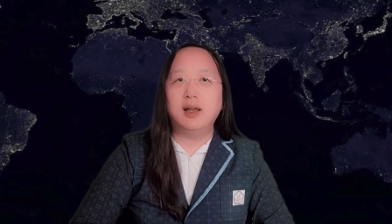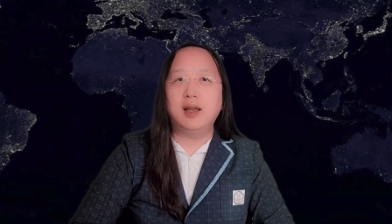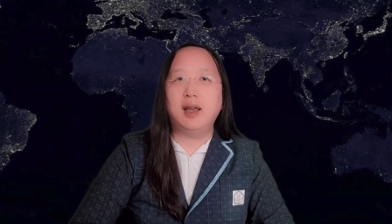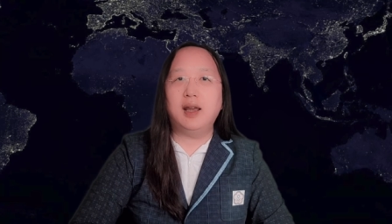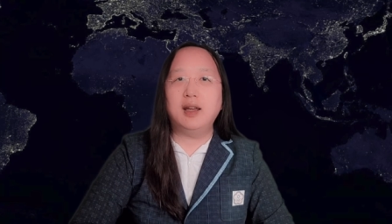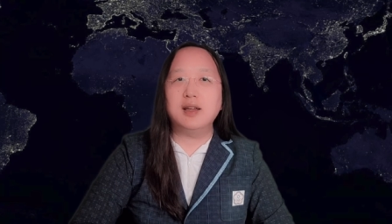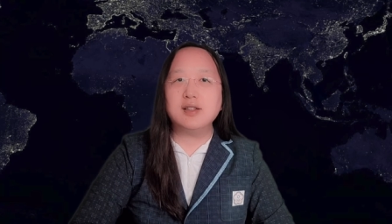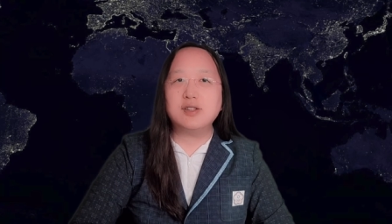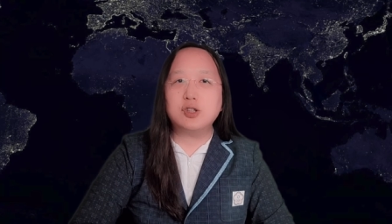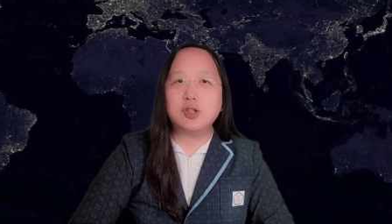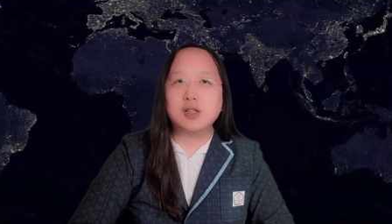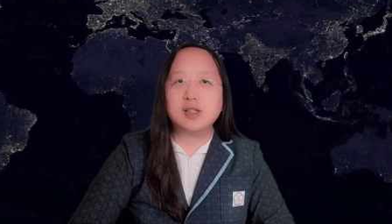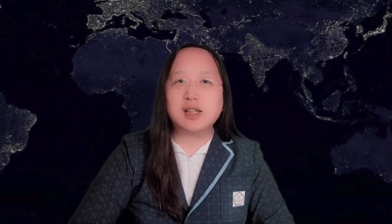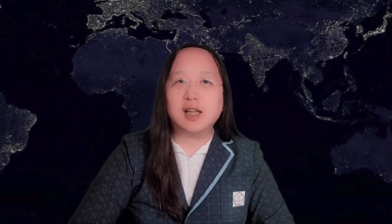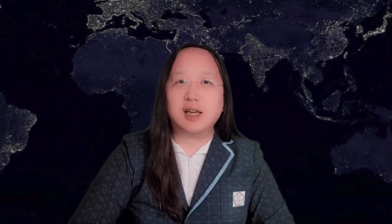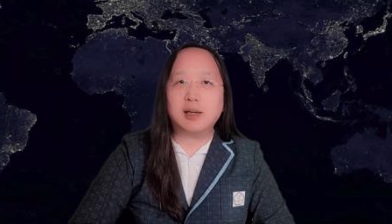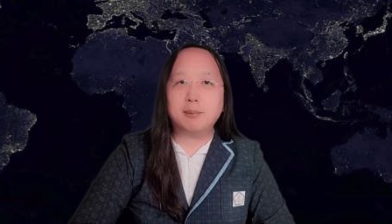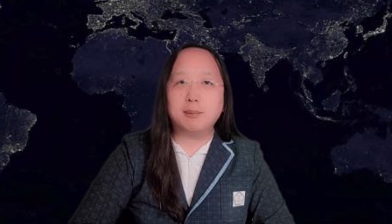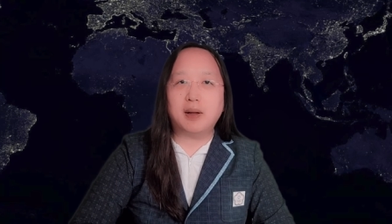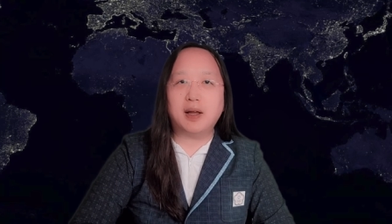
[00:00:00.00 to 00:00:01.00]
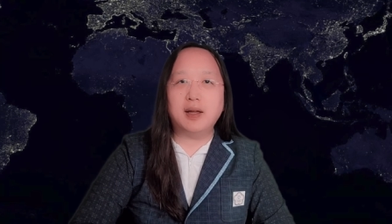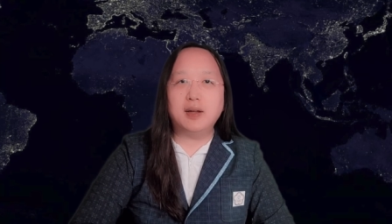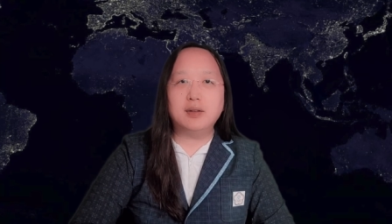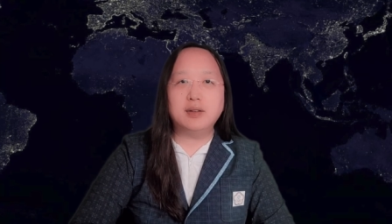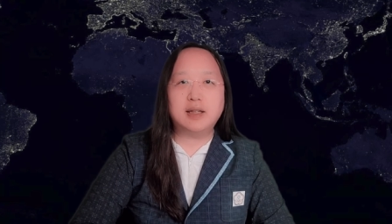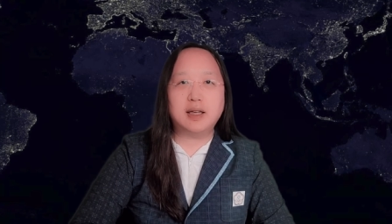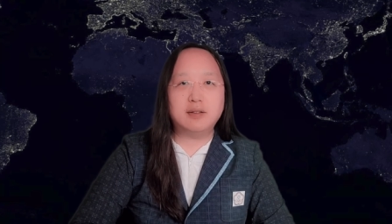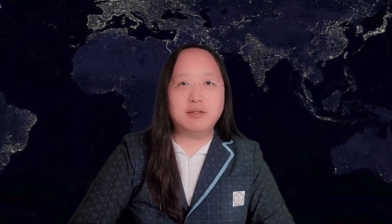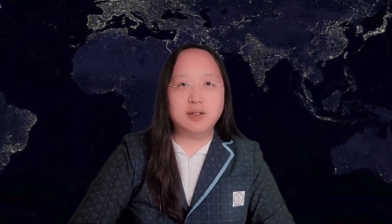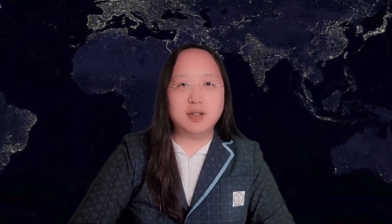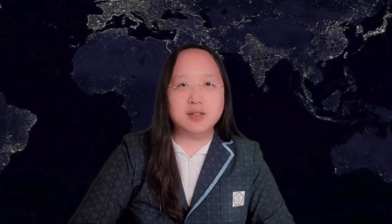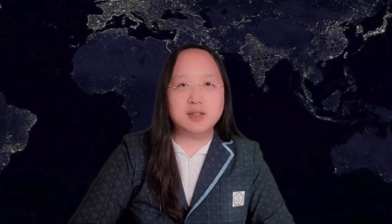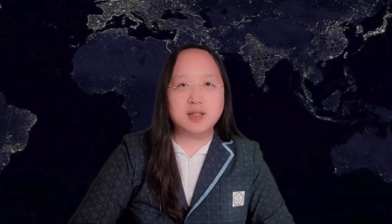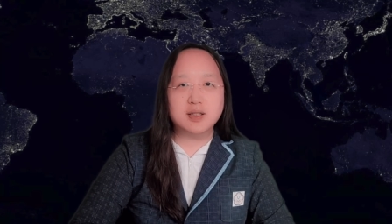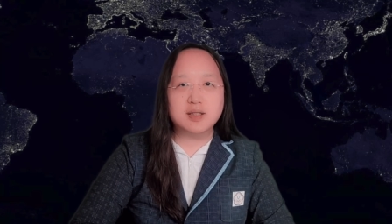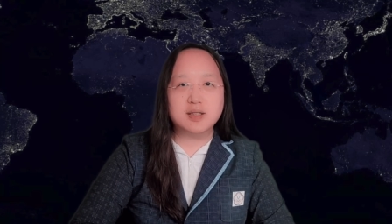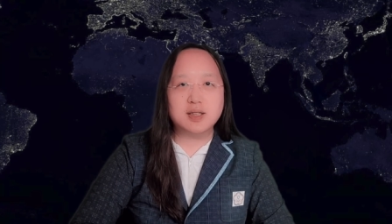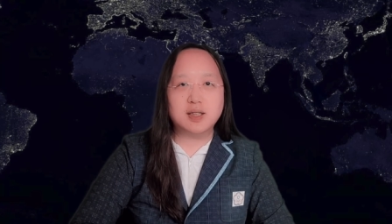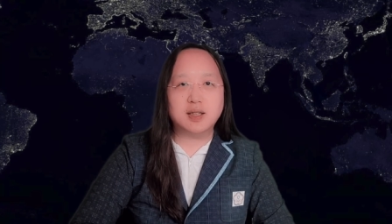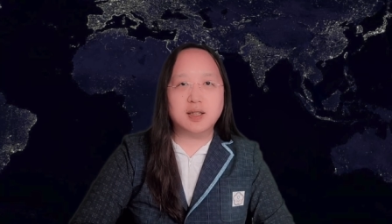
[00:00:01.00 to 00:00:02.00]
It is just like
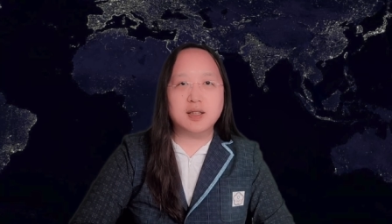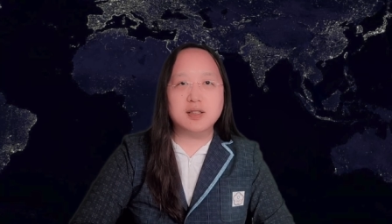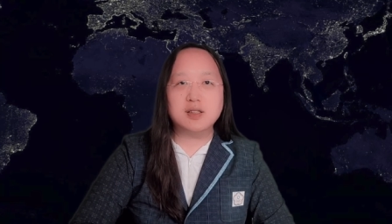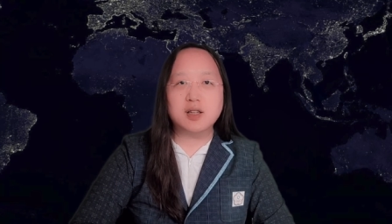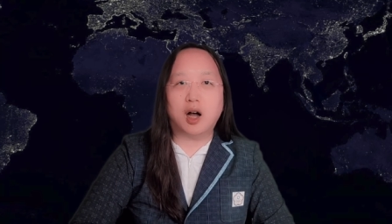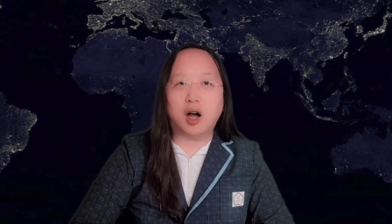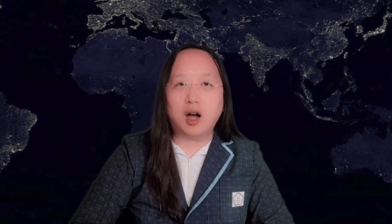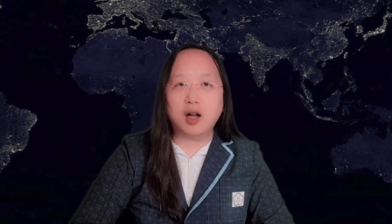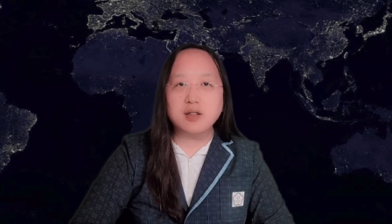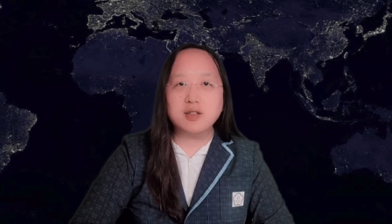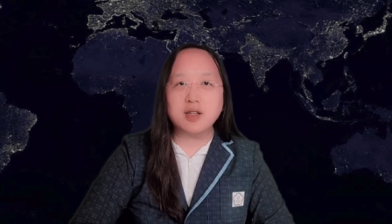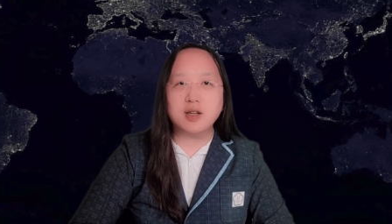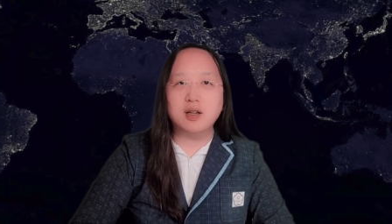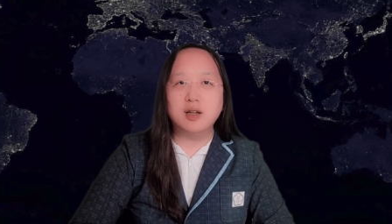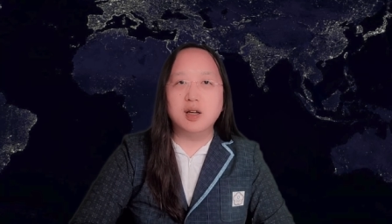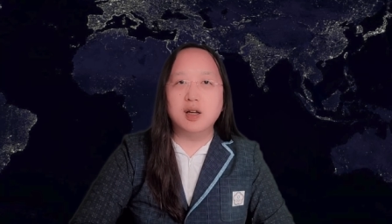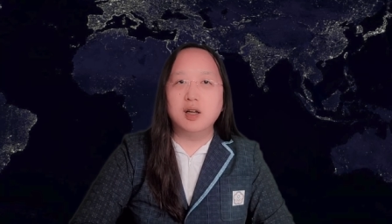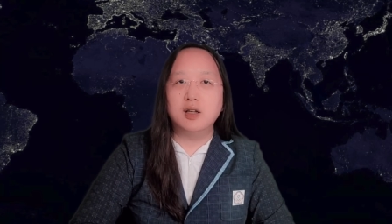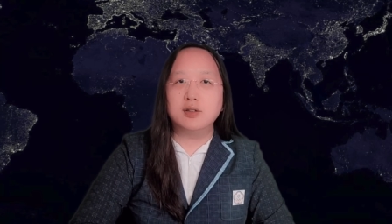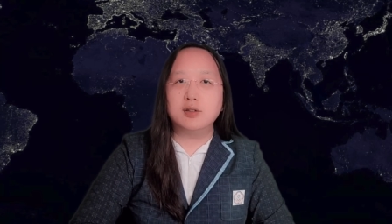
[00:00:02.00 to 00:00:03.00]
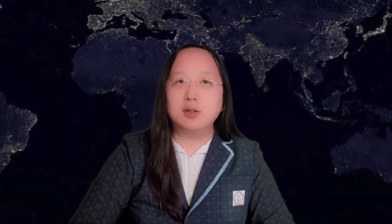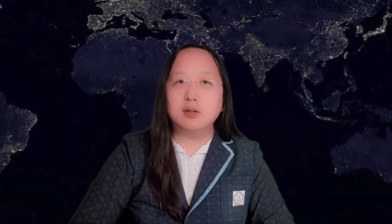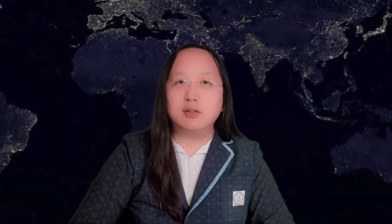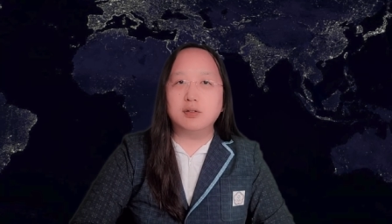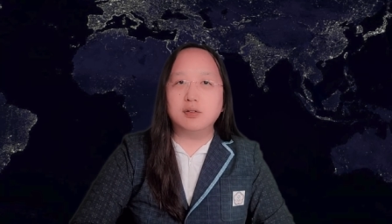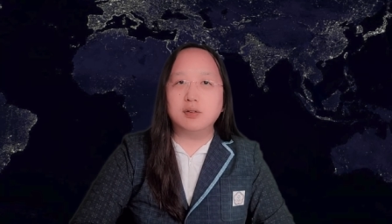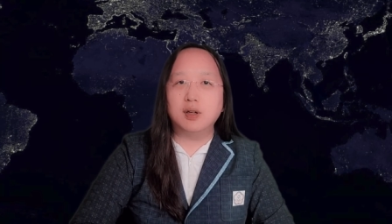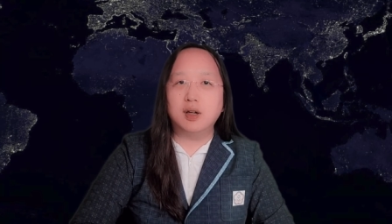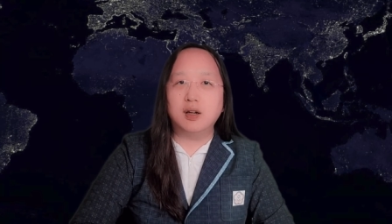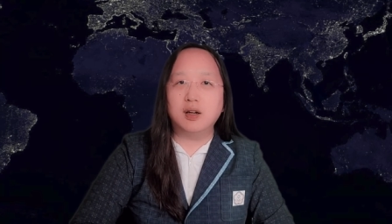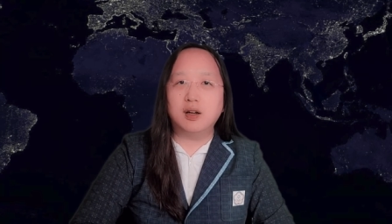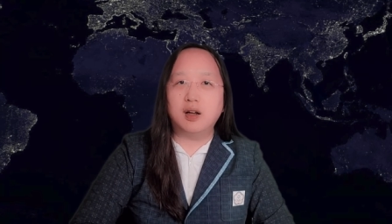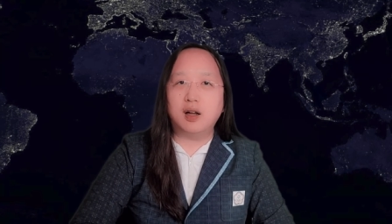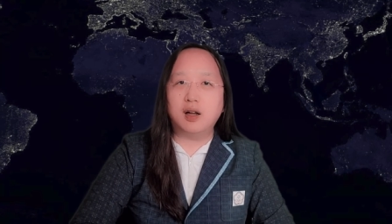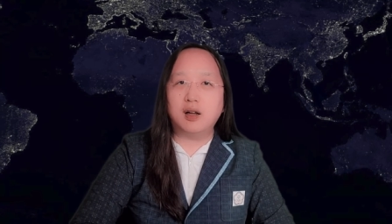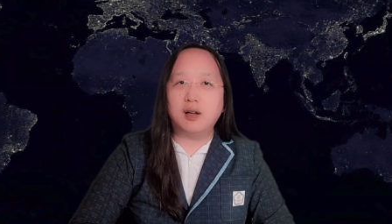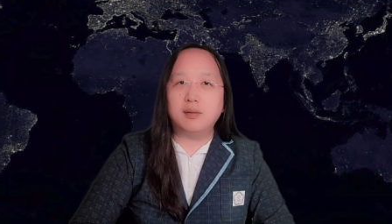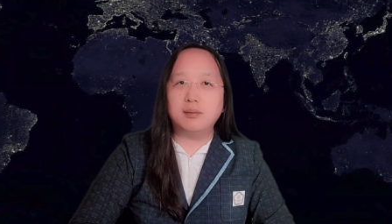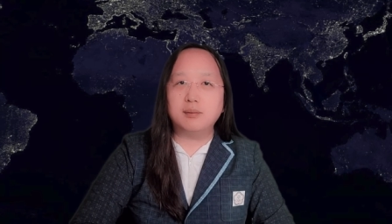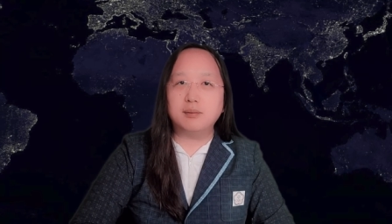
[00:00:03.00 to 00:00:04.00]
biodiversity. It's harder to
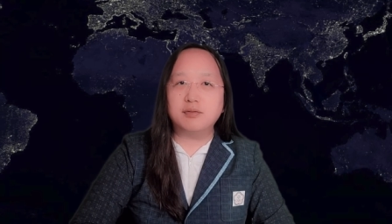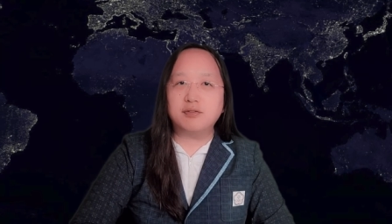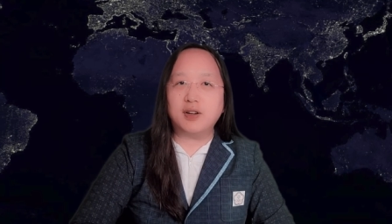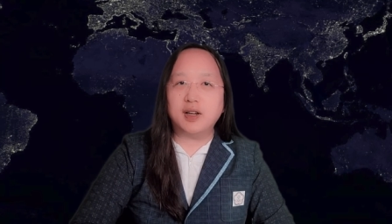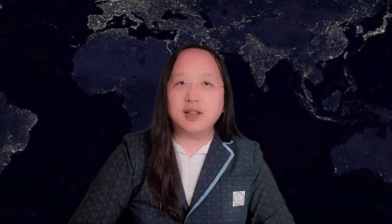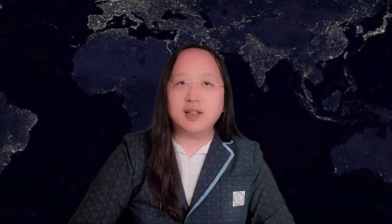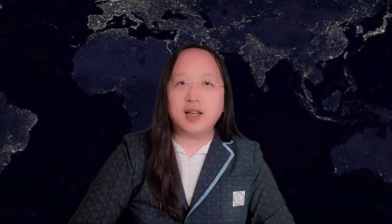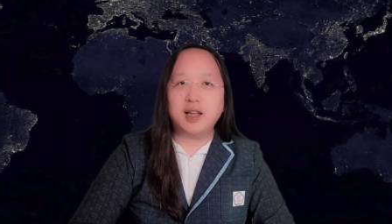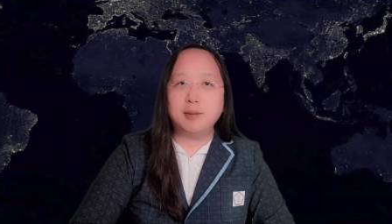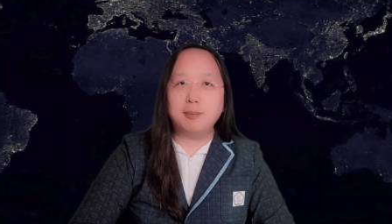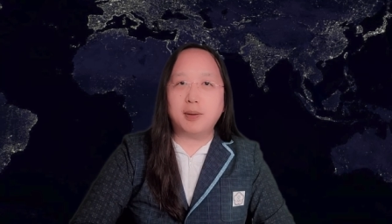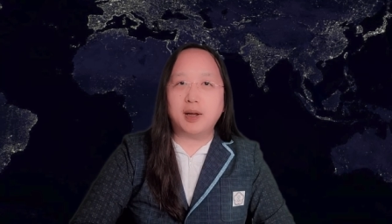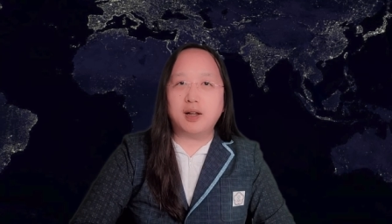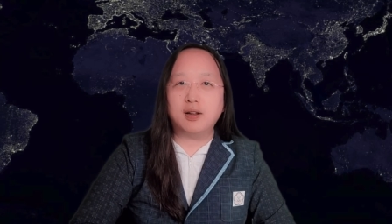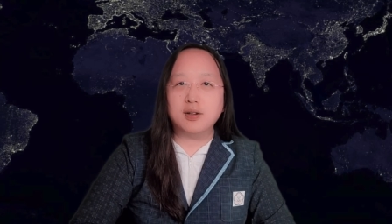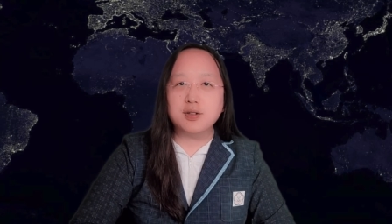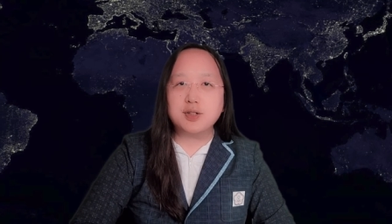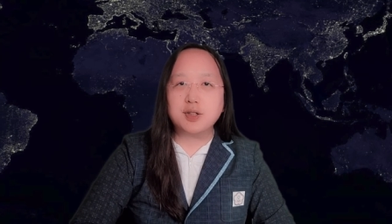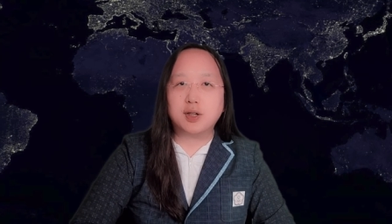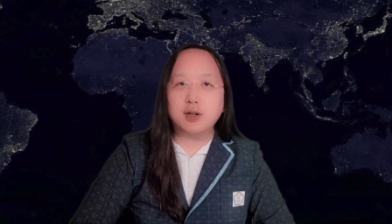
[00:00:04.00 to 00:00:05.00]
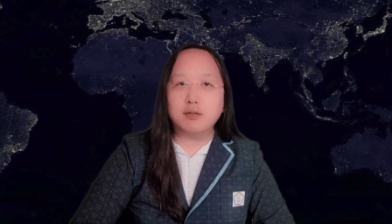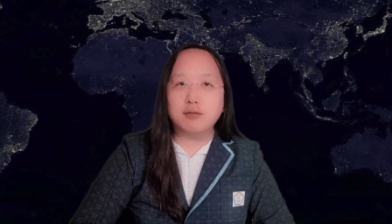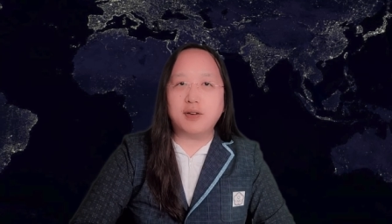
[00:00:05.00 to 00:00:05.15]
um, find a biological